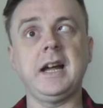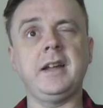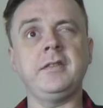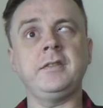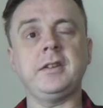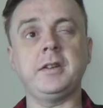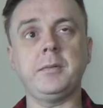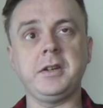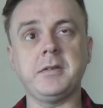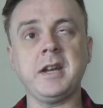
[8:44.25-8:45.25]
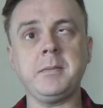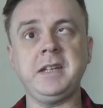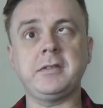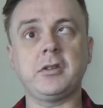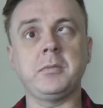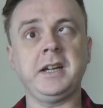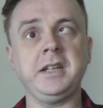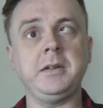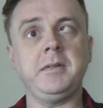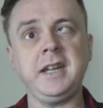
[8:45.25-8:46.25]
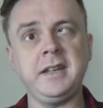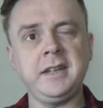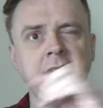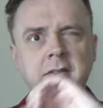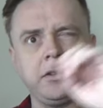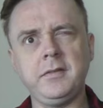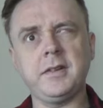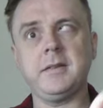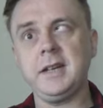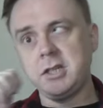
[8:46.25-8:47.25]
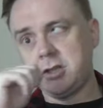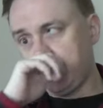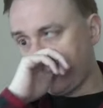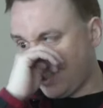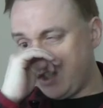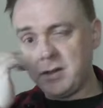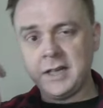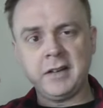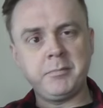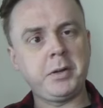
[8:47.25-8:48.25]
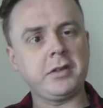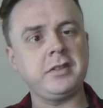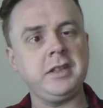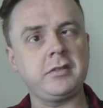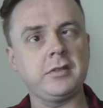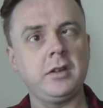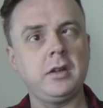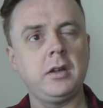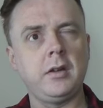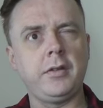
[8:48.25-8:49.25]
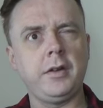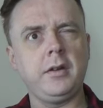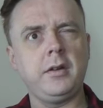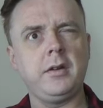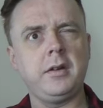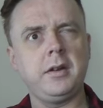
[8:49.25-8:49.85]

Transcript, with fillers: And the, your enemies come at you in these two variations, and you can have bosses that